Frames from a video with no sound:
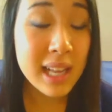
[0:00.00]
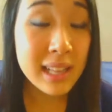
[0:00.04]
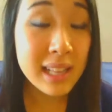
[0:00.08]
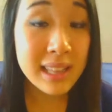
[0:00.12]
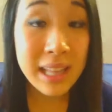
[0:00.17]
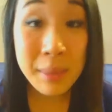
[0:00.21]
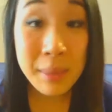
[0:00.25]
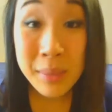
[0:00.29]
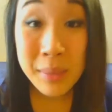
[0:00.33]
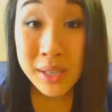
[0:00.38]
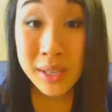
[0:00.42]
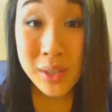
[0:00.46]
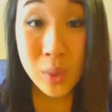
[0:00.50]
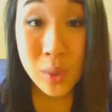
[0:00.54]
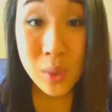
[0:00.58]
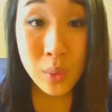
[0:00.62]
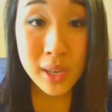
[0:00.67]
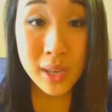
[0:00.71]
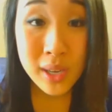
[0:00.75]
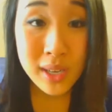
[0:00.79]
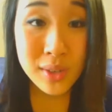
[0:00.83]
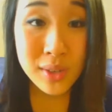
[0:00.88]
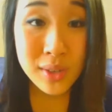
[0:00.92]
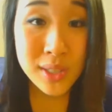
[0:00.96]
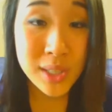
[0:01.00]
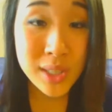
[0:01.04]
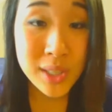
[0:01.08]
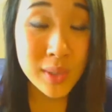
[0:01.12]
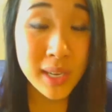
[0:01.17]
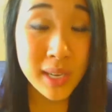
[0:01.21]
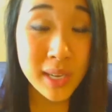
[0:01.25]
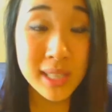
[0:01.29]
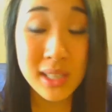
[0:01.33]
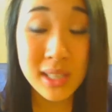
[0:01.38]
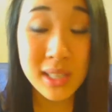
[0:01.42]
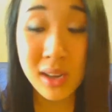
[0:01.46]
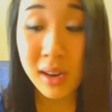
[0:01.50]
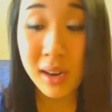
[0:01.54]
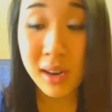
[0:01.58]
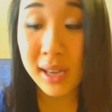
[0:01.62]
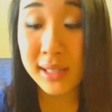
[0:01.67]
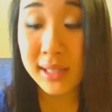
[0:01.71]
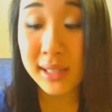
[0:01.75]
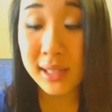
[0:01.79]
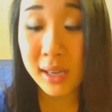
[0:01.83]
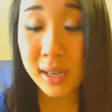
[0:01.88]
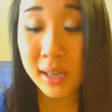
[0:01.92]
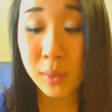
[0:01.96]
Let me know what else you guys
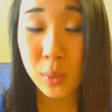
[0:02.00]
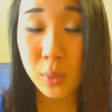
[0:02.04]
got.